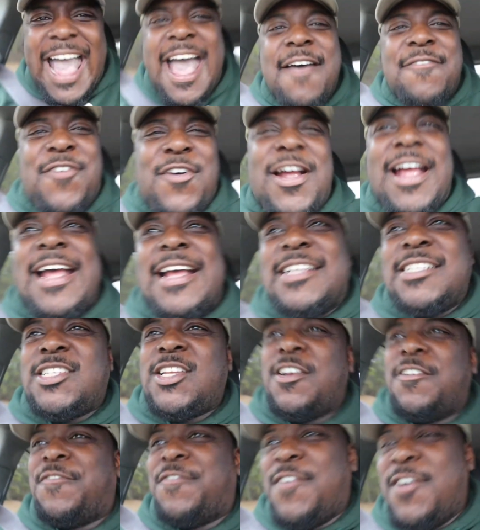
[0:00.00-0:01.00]
ever
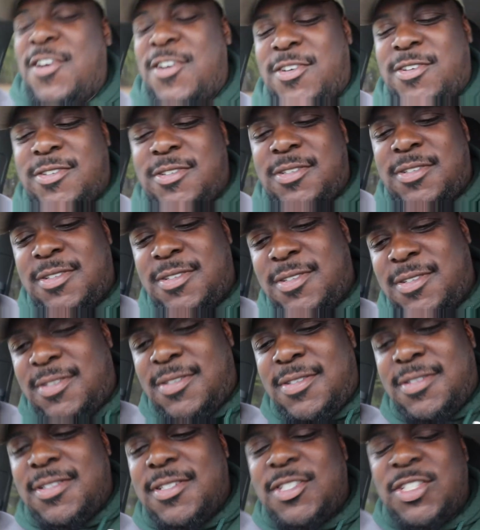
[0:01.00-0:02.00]
answer the phone.
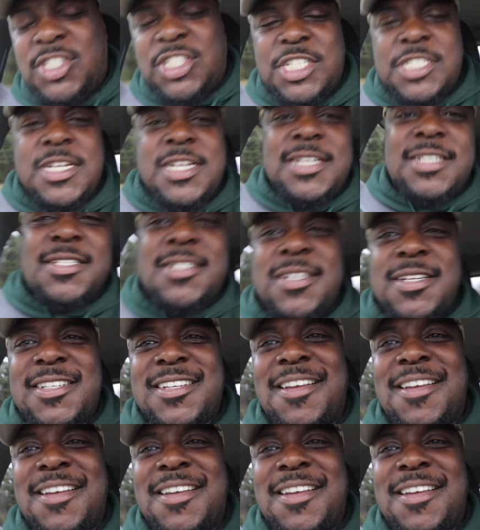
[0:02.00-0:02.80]
Jesus.